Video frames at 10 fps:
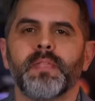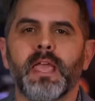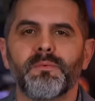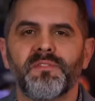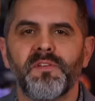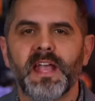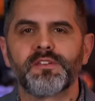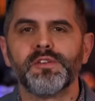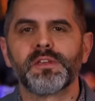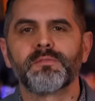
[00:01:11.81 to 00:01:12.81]
And with
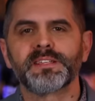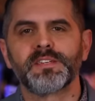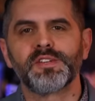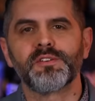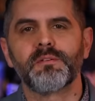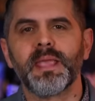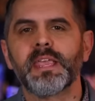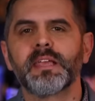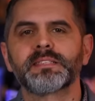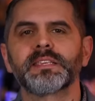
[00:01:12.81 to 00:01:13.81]
Factor, you can rest assured you're
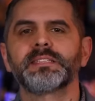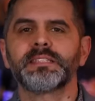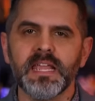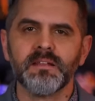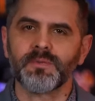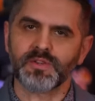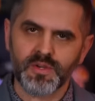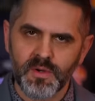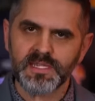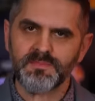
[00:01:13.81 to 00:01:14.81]
making a sustainable
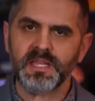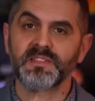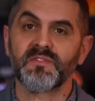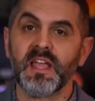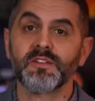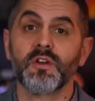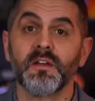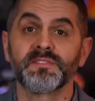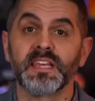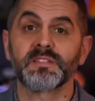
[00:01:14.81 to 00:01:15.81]
choice because Factor
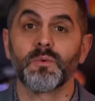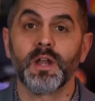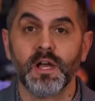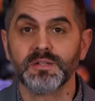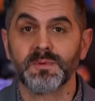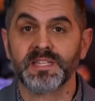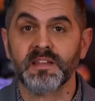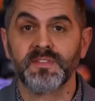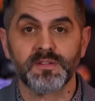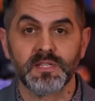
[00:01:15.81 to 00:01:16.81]
offsets one hundred percent
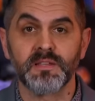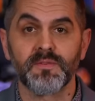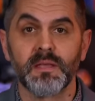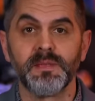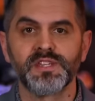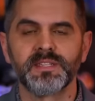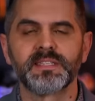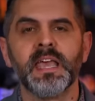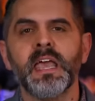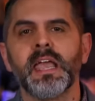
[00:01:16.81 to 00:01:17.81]
of their delivery
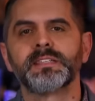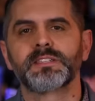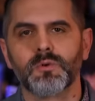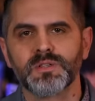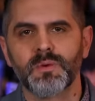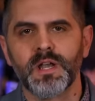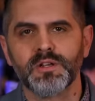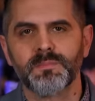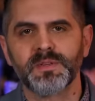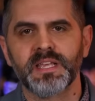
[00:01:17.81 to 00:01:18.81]
emissions and source one
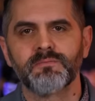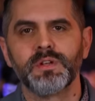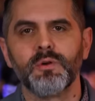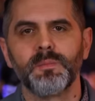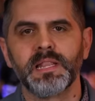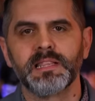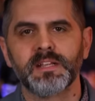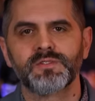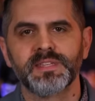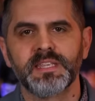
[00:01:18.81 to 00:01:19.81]
hundred percent renewable
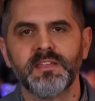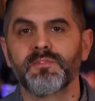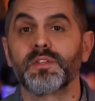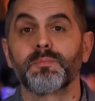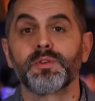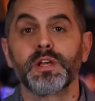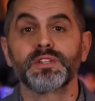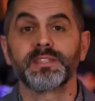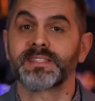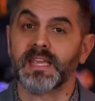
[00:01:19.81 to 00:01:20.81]
electricity for their
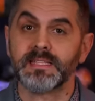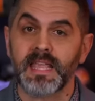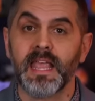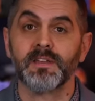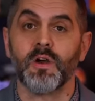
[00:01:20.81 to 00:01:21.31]
production sites and